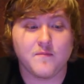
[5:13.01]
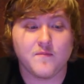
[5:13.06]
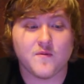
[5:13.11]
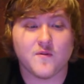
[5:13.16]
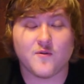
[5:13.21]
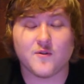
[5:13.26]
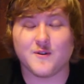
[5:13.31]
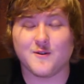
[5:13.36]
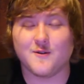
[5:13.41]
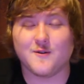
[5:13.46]

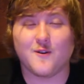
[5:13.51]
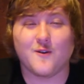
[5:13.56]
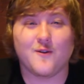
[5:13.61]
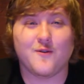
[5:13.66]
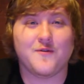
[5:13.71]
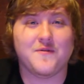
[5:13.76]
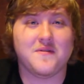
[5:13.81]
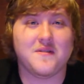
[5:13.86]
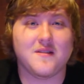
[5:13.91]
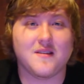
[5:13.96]
for
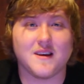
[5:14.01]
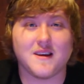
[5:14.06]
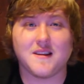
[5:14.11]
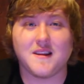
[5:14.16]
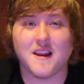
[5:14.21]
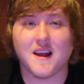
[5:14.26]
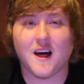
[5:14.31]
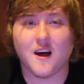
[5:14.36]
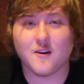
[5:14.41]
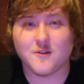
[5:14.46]

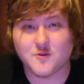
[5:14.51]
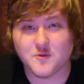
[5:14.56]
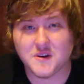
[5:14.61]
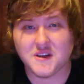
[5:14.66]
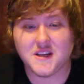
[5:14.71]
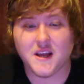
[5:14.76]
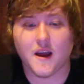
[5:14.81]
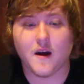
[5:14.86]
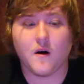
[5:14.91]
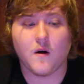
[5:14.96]
$60
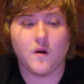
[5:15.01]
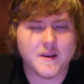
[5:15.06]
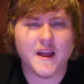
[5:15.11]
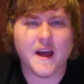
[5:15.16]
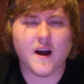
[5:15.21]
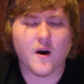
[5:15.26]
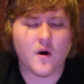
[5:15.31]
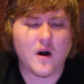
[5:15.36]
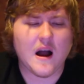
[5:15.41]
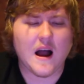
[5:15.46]
retail.
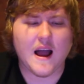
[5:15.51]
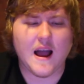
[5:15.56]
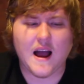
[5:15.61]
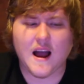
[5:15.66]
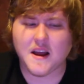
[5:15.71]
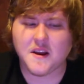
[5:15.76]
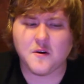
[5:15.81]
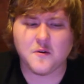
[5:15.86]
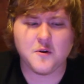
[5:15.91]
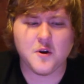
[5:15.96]
Now,
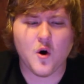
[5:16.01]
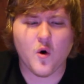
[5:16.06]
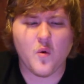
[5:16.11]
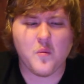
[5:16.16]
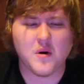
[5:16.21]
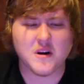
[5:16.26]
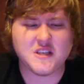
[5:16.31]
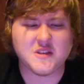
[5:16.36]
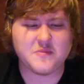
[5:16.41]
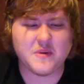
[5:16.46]
I don't know
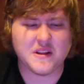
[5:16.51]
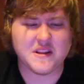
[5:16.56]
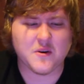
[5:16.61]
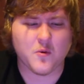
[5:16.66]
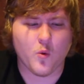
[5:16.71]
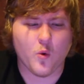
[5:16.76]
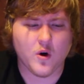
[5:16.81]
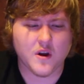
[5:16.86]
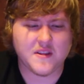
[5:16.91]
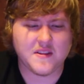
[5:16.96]
much about
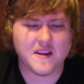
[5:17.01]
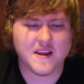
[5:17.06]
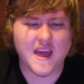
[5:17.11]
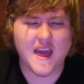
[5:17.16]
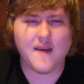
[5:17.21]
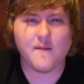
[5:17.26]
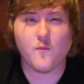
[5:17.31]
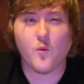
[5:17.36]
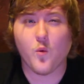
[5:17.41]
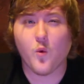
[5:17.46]
the
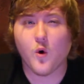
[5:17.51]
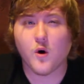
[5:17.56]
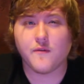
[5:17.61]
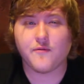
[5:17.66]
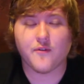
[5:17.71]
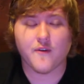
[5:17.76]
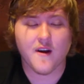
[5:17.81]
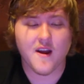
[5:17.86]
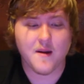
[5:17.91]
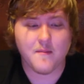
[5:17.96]
game
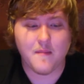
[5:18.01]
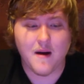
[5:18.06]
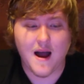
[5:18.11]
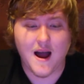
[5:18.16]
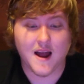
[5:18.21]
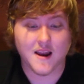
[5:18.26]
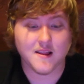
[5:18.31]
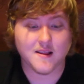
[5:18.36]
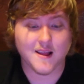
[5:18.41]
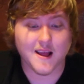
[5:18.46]
Warframe.
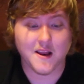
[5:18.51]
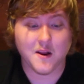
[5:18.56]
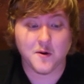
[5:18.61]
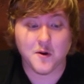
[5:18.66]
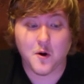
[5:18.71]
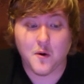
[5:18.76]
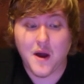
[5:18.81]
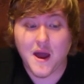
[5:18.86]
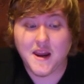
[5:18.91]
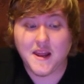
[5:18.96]
Honestly, I don't
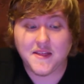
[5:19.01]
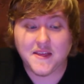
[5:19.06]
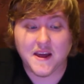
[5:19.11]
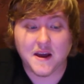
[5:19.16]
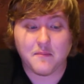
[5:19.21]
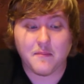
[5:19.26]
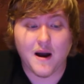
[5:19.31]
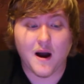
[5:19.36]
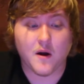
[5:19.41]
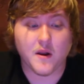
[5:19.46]
know
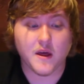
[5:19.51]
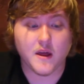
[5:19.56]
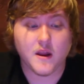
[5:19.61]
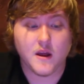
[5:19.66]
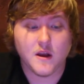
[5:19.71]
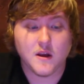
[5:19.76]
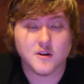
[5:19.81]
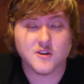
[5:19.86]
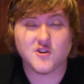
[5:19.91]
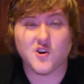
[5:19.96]
anything about it,
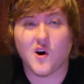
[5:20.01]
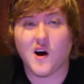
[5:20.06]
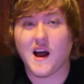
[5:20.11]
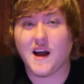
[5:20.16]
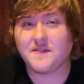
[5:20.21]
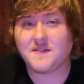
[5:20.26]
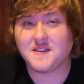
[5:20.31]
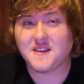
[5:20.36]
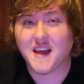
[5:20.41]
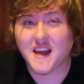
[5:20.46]
so I'll
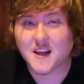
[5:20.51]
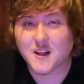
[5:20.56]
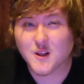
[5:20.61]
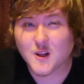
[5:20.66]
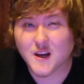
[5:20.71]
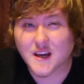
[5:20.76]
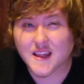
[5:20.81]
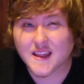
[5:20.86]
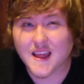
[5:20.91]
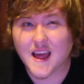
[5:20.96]
have to take a
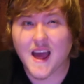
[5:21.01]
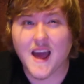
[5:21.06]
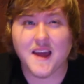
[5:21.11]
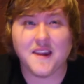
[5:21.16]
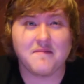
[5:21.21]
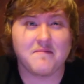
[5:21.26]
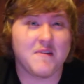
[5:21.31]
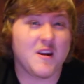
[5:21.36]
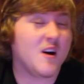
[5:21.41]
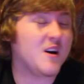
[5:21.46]
look at
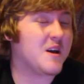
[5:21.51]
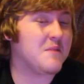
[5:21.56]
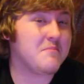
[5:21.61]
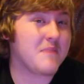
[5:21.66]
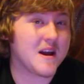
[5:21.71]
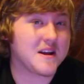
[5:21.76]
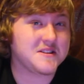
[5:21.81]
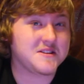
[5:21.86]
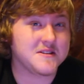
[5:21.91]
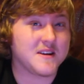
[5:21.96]
that, and I'll get
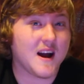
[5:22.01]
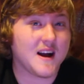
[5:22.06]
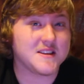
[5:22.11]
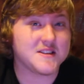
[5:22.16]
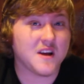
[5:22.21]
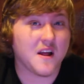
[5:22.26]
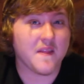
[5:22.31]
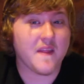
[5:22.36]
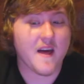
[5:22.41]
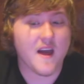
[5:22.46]
back to you
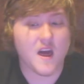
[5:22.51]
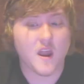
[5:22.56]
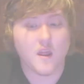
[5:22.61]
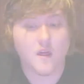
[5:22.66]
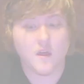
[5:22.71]
guys on that.